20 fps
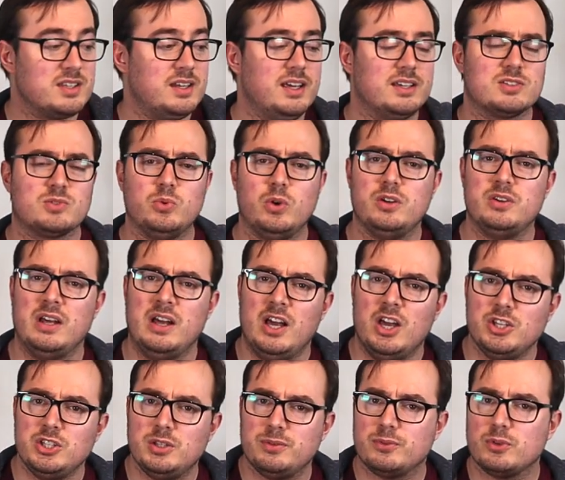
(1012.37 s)
The next one,
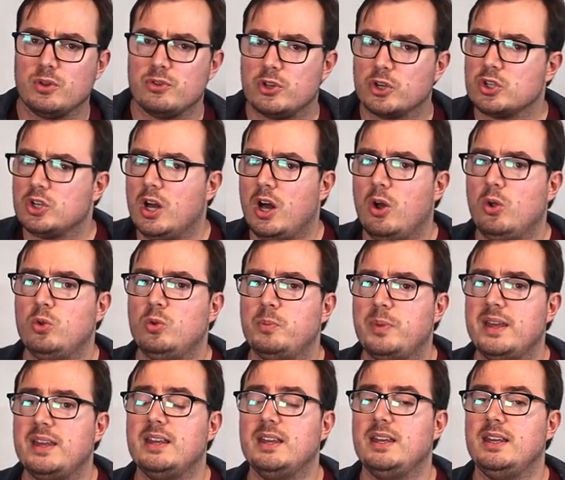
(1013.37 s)
you've got the coal
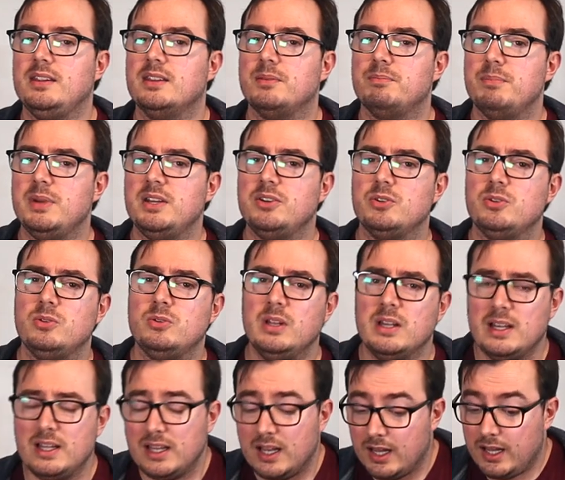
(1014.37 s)
bit in the middle,